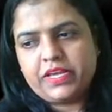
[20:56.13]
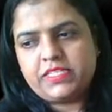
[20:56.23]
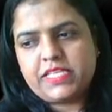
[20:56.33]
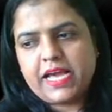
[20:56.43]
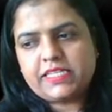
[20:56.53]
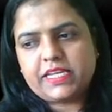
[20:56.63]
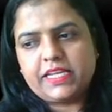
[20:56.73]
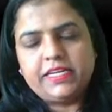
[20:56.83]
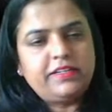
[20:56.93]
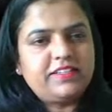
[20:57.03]
Is that
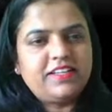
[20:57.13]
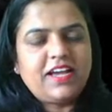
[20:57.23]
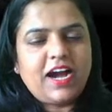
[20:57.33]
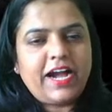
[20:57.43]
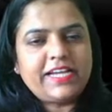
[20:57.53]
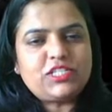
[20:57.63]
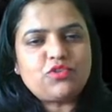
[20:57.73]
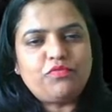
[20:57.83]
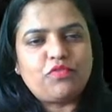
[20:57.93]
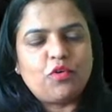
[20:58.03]
clear?
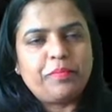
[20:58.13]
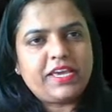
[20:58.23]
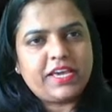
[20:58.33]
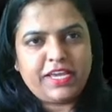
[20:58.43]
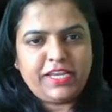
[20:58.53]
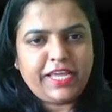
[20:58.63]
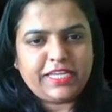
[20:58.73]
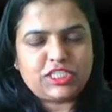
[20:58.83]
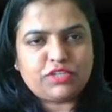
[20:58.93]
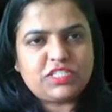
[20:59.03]
Hydrophobic in
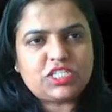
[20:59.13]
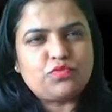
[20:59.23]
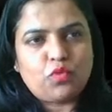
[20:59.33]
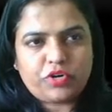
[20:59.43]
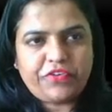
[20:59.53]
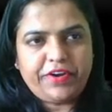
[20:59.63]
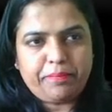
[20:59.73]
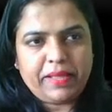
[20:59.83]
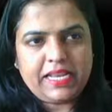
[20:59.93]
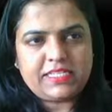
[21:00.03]
nature, which is water
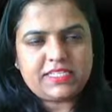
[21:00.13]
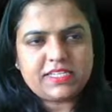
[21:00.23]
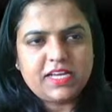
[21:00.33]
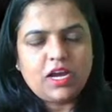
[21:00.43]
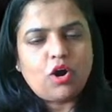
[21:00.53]
repellent,